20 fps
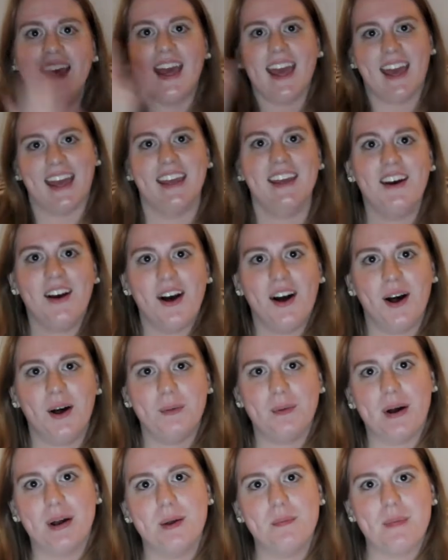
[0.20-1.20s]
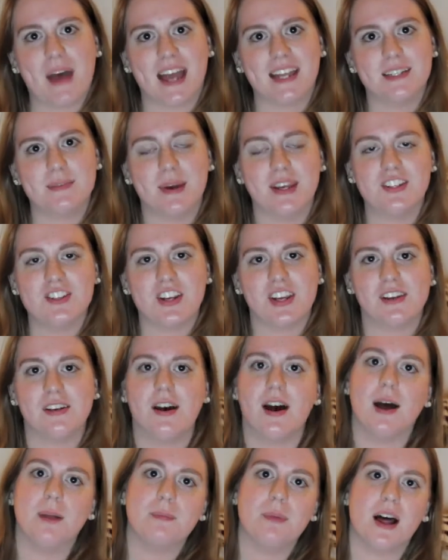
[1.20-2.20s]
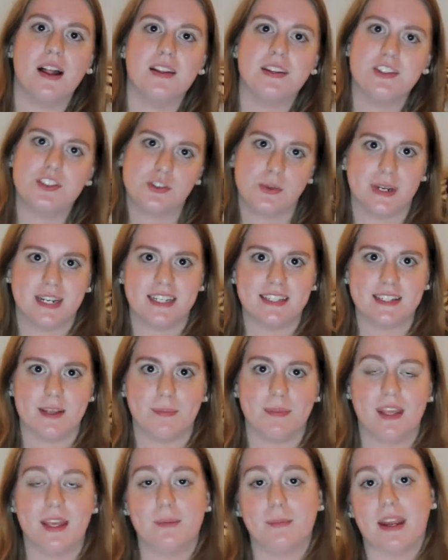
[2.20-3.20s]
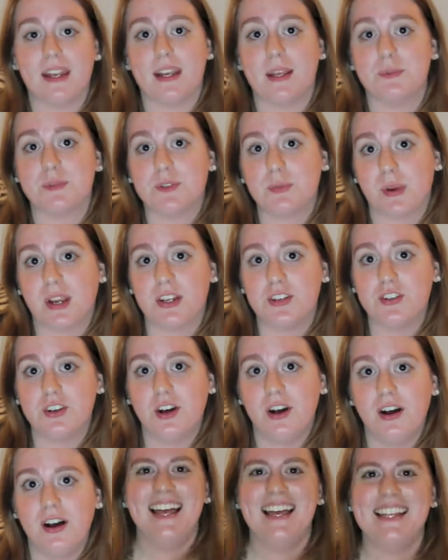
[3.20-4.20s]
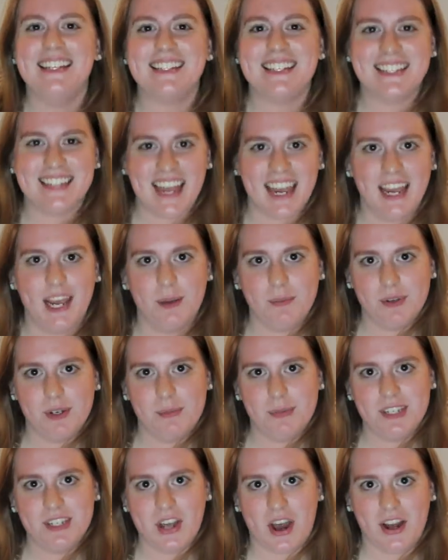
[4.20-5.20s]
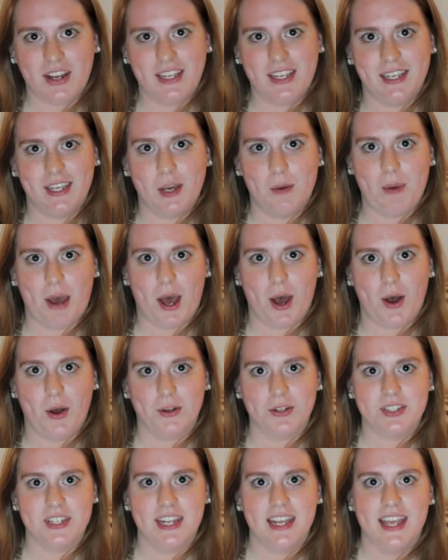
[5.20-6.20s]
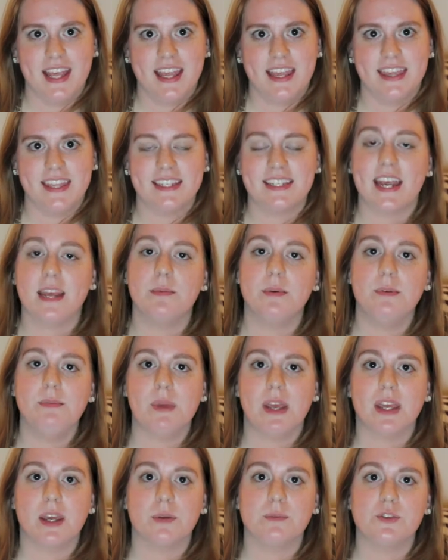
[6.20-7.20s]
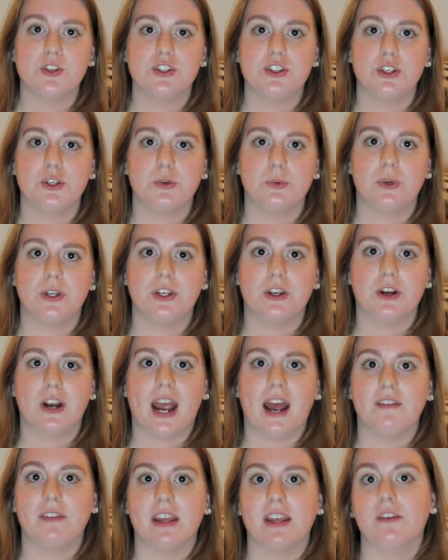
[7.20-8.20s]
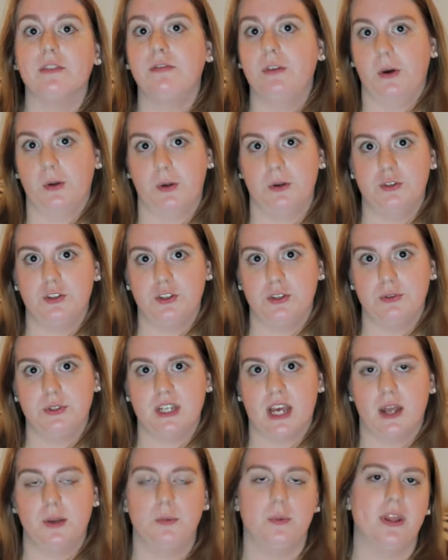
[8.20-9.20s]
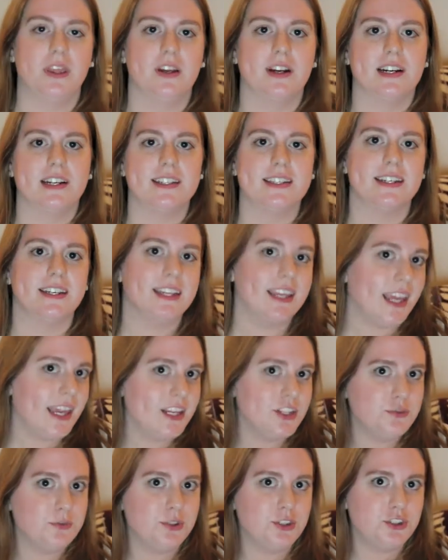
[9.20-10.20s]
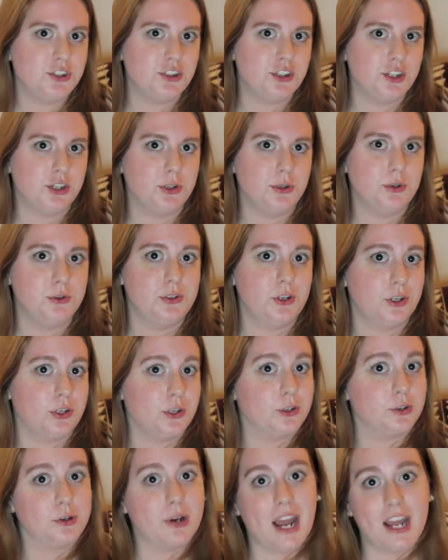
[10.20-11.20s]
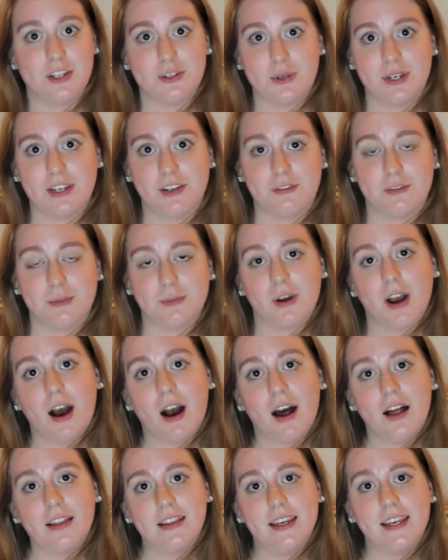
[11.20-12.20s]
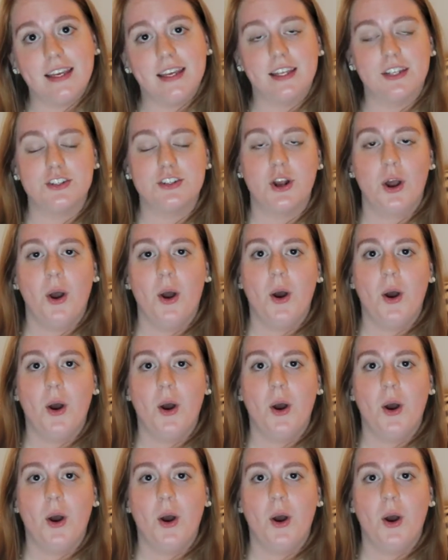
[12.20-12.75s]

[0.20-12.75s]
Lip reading: Hey y'all, welcome back to my channel, Unpolished 20-something. My name's Rachel. Today I'm going to be talking about the type of makeup to do when you're having a photo shoot done, whether it's an engagement shoot, you're graduating from college,